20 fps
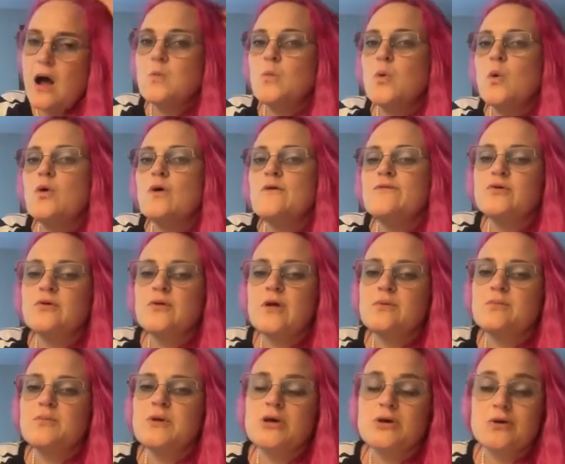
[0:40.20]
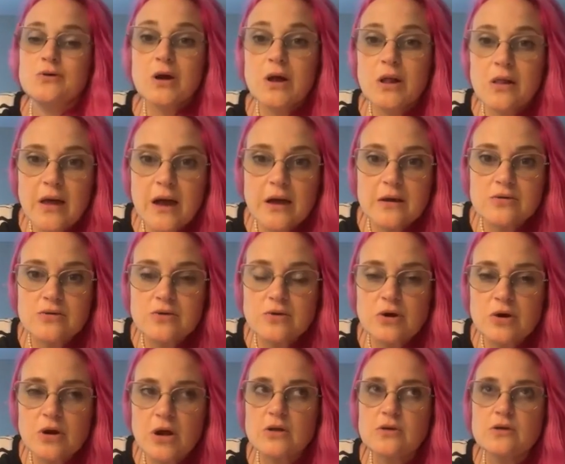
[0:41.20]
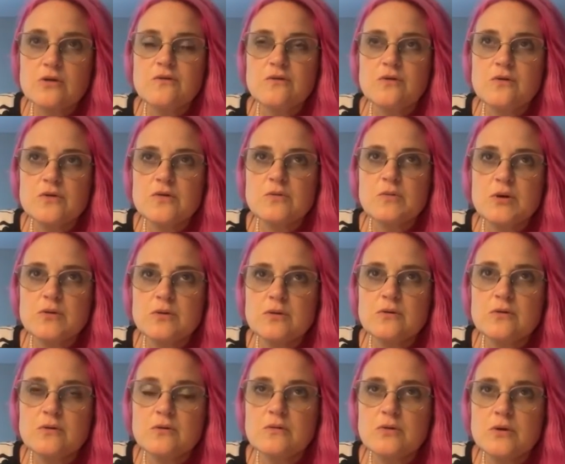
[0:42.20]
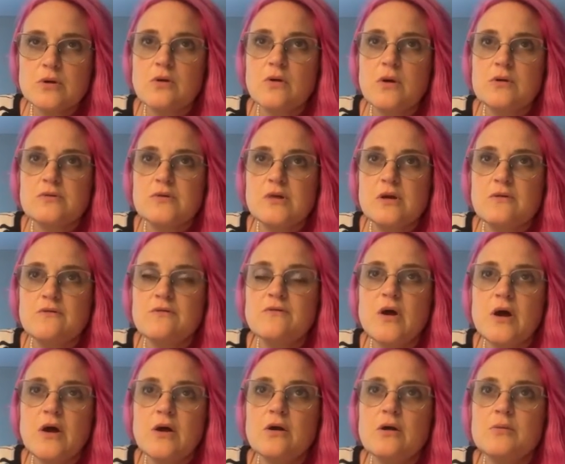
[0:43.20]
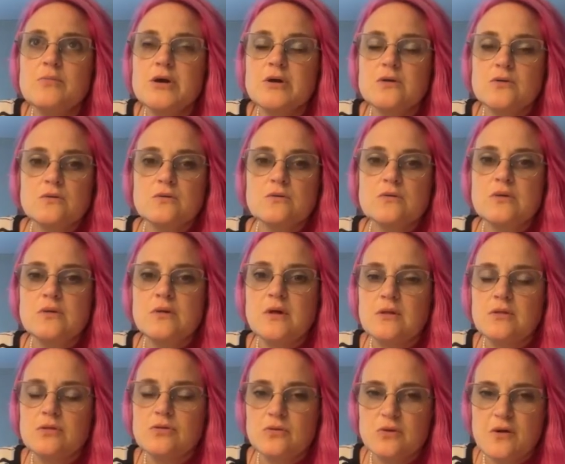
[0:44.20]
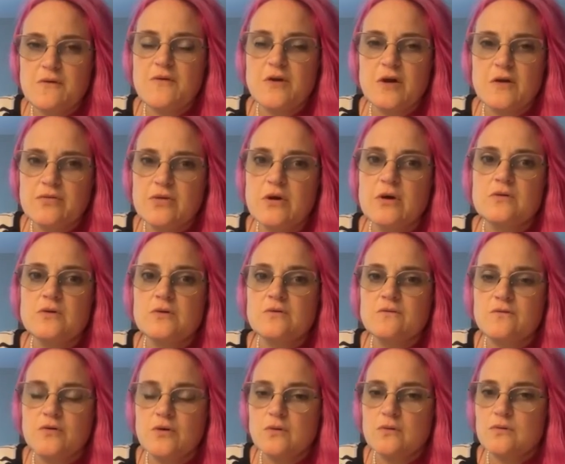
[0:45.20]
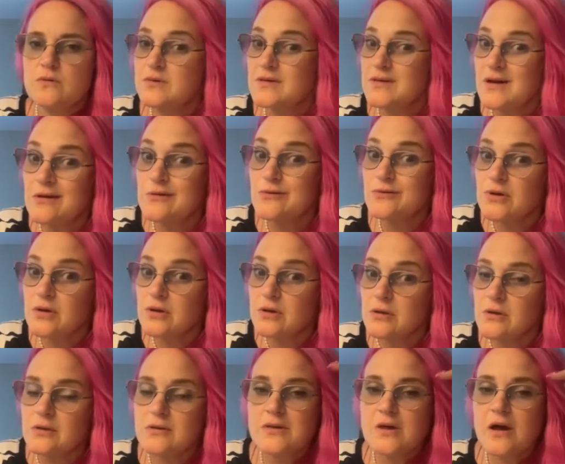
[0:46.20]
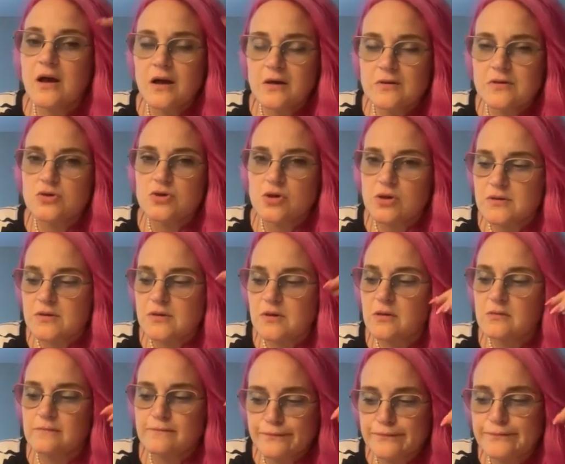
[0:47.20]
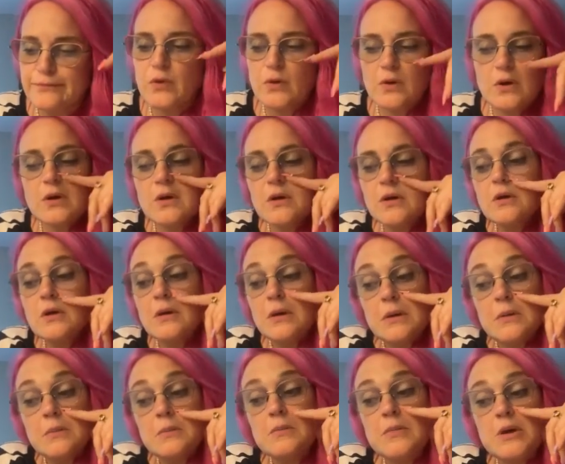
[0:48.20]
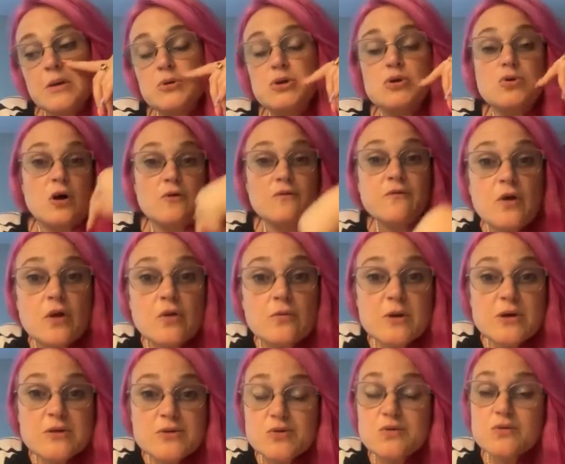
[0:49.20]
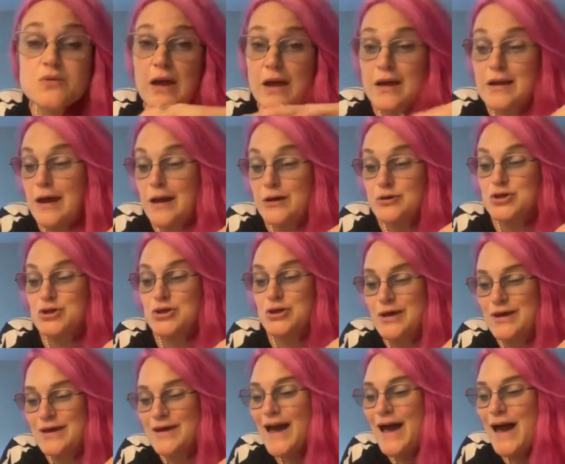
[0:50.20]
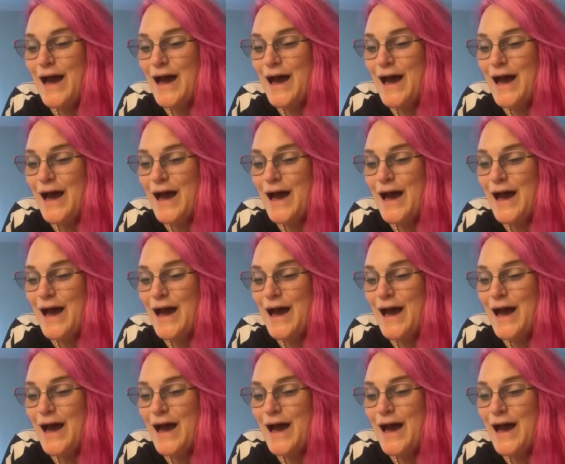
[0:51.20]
Or if you're like me, you're a collector and your phone's about to, you know, set on fire because there's like 35,000 photos. It's kind of ridiculous. I suggest that maybe you not follow my suit and actually